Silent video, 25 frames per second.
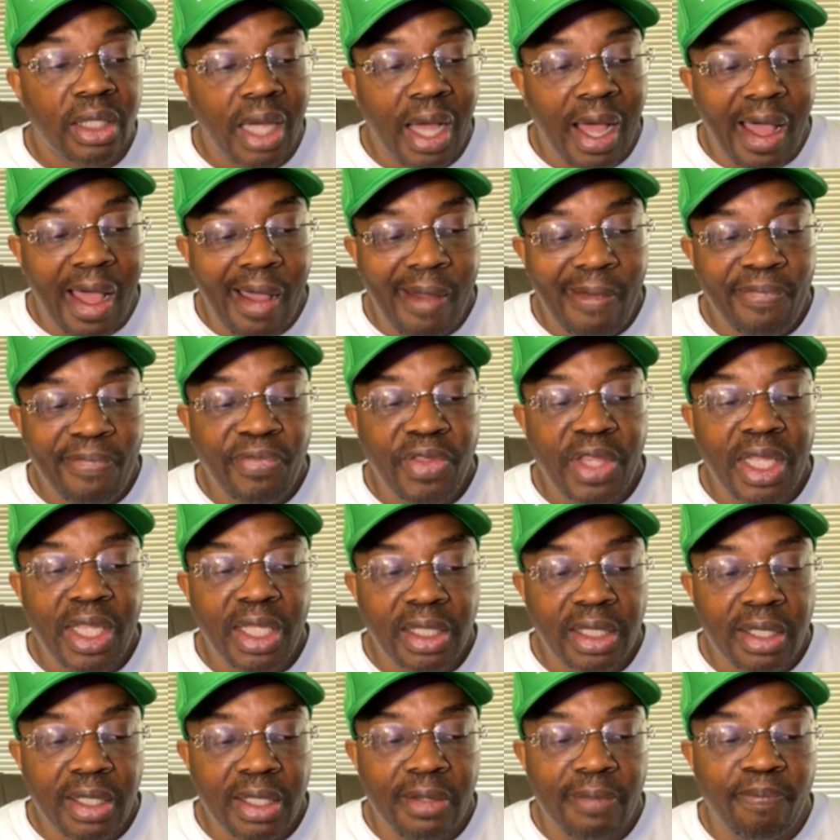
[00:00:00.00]
I
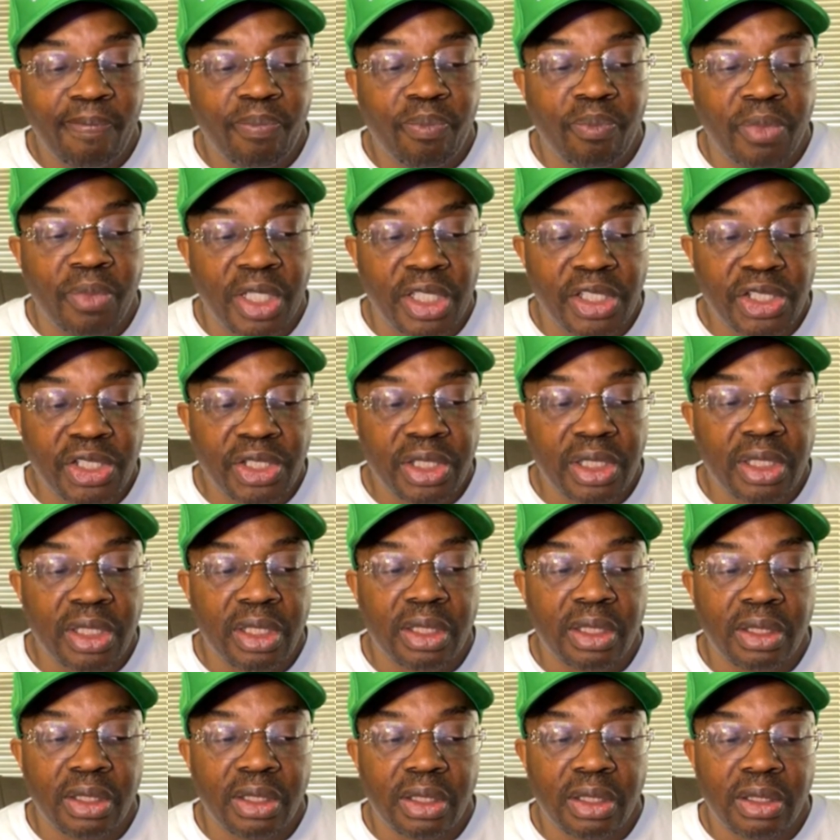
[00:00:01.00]
think that
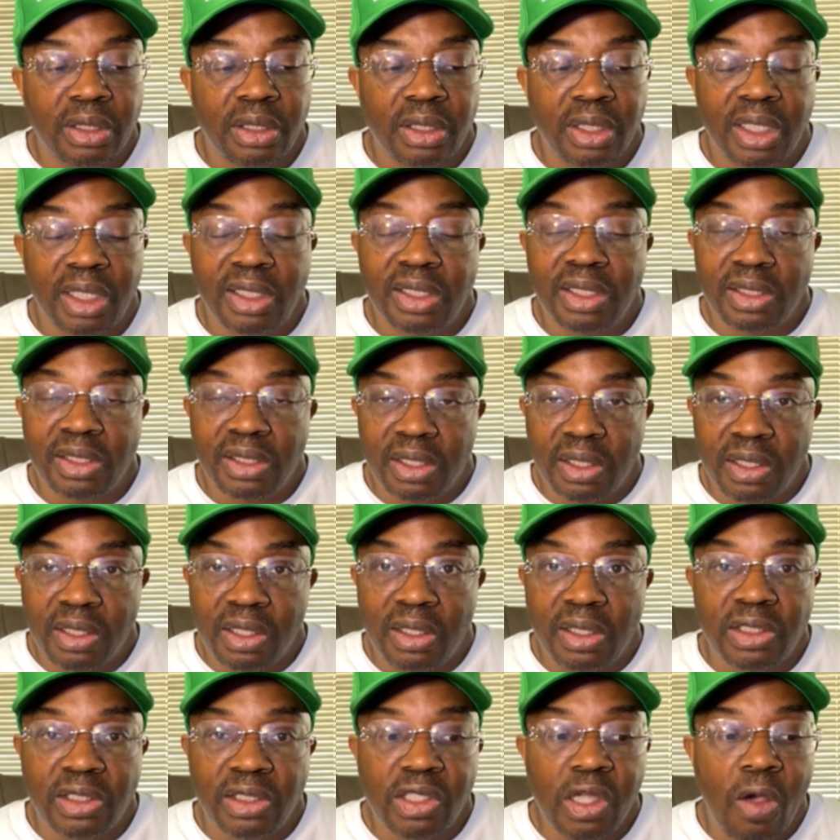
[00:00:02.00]
Michigan gets it
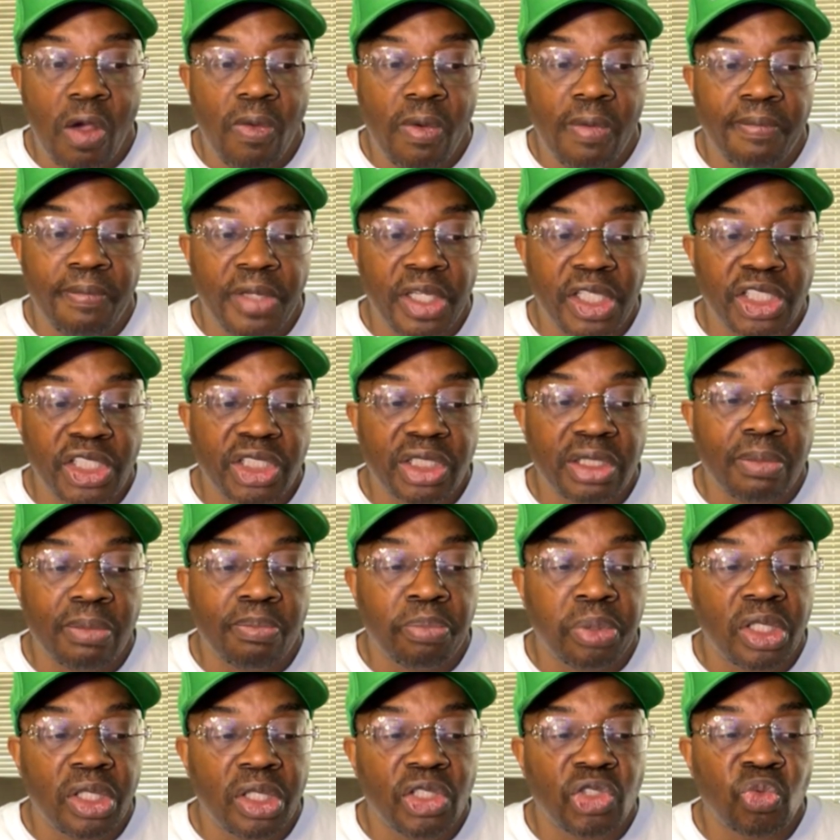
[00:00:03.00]
done. Let's go with Michigan
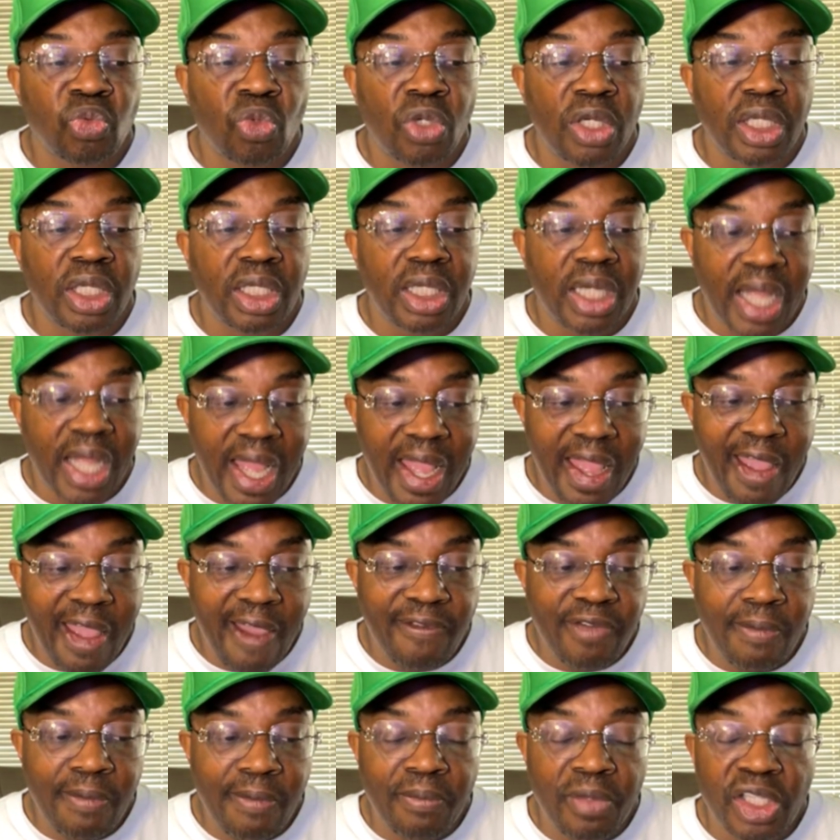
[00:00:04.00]
plus
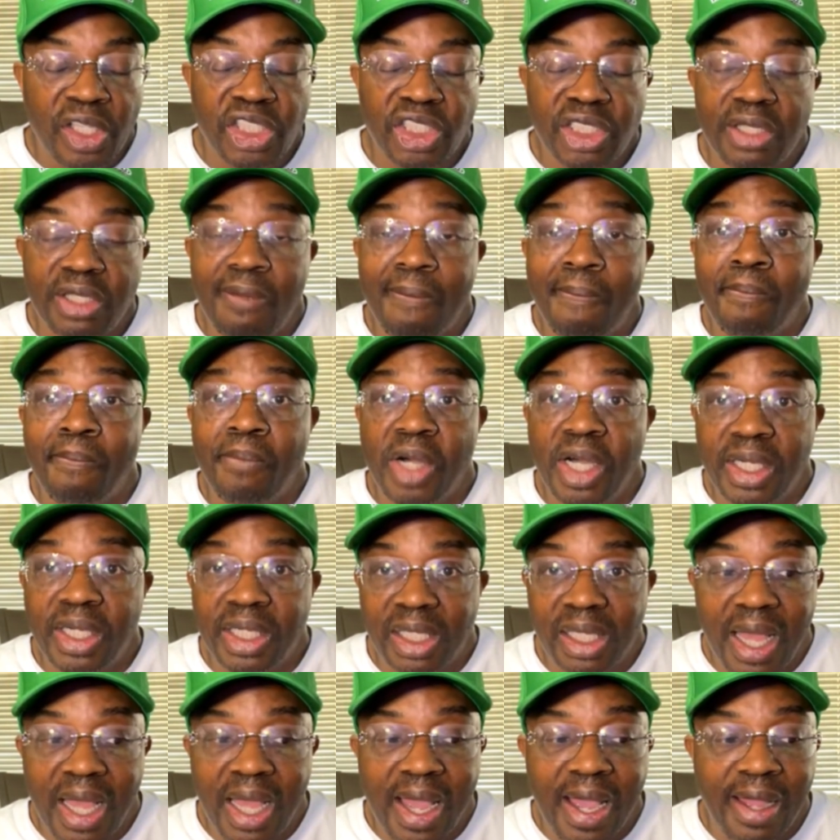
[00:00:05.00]
1.5 and Michigan money
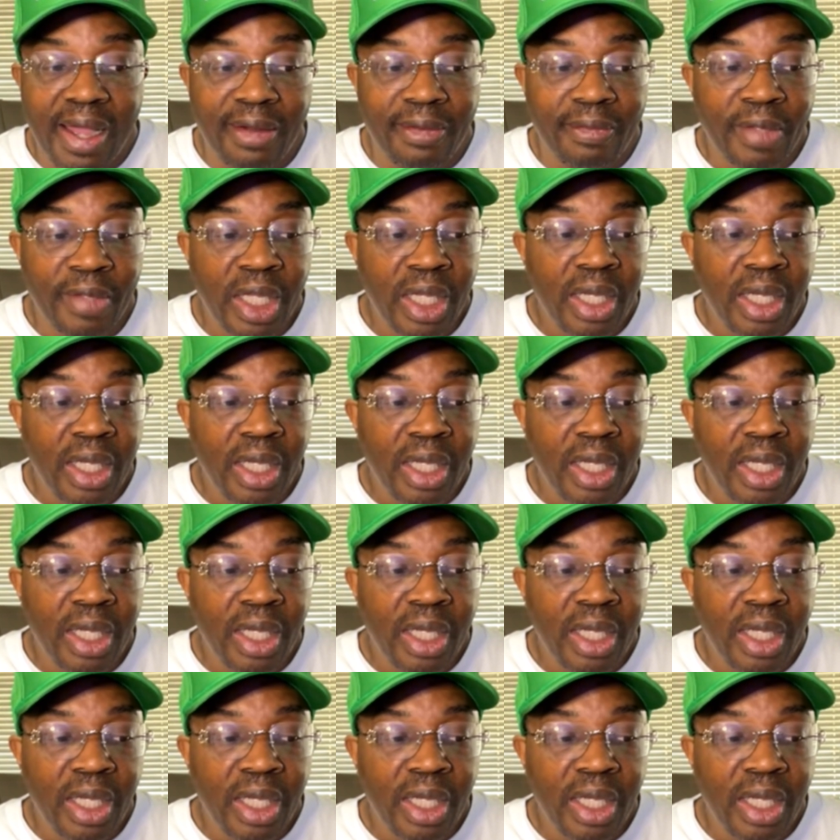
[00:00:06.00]
line.